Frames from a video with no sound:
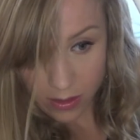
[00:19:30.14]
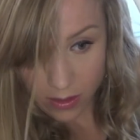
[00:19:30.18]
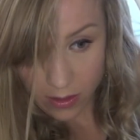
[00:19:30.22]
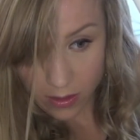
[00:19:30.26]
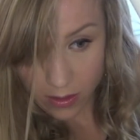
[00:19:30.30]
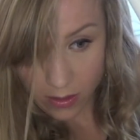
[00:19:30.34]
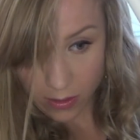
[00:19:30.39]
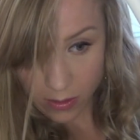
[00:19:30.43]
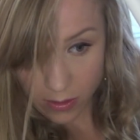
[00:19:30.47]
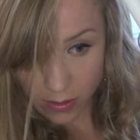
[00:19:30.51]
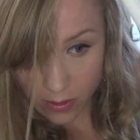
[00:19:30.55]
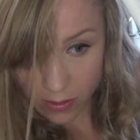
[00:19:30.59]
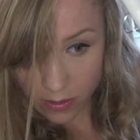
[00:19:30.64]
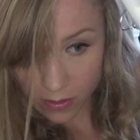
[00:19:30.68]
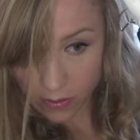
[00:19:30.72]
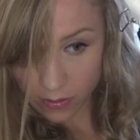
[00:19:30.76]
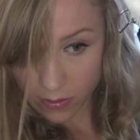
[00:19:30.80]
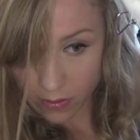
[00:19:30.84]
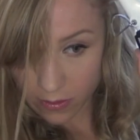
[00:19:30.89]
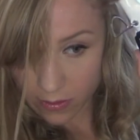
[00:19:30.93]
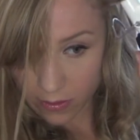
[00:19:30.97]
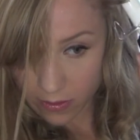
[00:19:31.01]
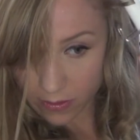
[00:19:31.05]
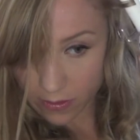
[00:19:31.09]

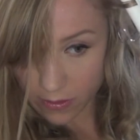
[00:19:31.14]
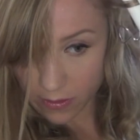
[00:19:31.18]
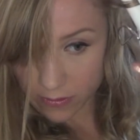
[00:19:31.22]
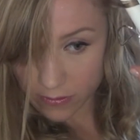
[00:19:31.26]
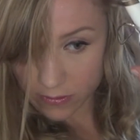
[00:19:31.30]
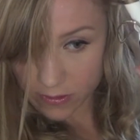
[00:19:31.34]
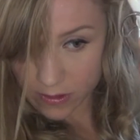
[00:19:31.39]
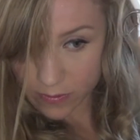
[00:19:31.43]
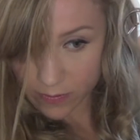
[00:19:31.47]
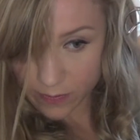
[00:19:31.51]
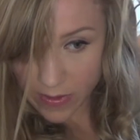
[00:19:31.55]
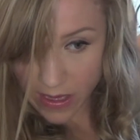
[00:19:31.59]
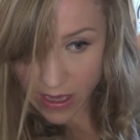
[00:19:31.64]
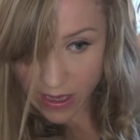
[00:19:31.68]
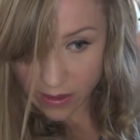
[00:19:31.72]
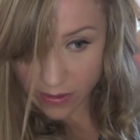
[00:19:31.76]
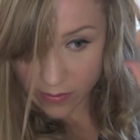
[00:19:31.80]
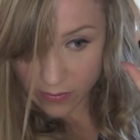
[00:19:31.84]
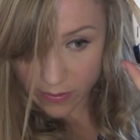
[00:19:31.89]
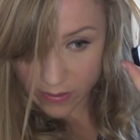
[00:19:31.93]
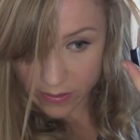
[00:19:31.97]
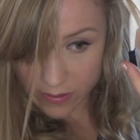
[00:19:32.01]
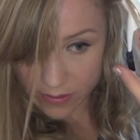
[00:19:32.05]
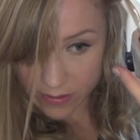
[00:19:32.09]
curl those
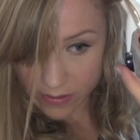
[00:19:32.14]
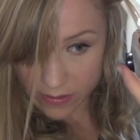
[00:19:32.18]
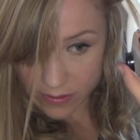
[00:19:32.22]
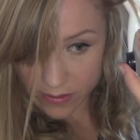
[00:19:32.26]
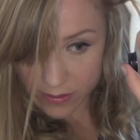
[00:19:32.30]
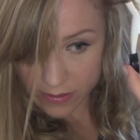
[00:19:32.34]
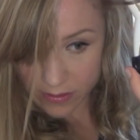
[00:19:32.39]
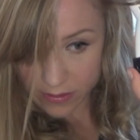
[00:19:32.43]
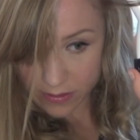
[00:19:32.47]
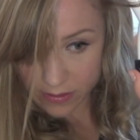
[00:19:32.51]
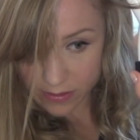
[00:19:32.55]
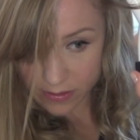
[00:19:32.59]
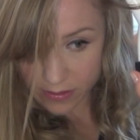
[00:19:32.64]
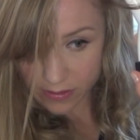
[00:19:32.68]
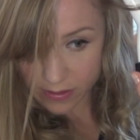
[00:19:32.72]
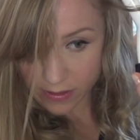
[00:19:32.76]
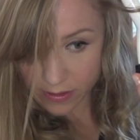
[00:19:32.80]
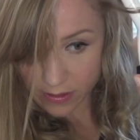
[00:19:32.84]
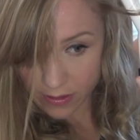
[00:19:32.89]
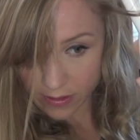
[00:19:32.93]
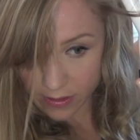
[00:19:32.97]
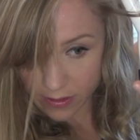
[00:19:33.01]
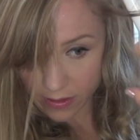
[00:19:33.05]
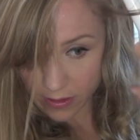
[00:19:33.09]
backwards
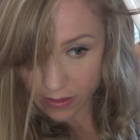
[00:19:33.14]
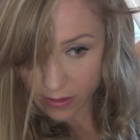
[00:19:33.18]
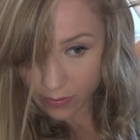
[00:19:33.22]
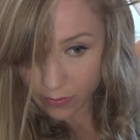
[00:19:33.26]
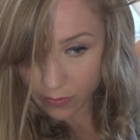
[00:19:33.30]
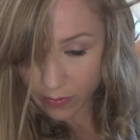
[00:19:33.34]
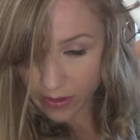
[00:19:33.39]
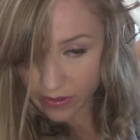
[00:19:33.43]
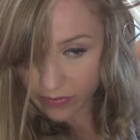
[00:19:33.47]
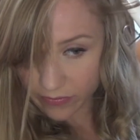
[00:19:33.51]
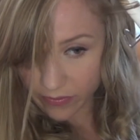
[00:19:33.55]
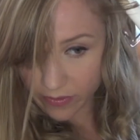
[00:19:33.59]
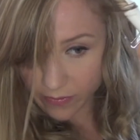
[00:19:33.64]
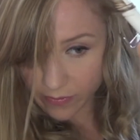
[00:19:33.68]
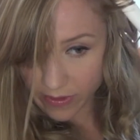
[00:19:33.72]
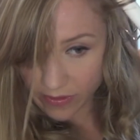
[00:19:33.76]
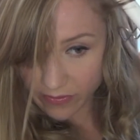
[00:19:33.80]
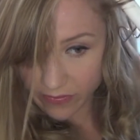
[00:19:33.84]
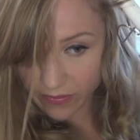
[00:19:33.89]
away from my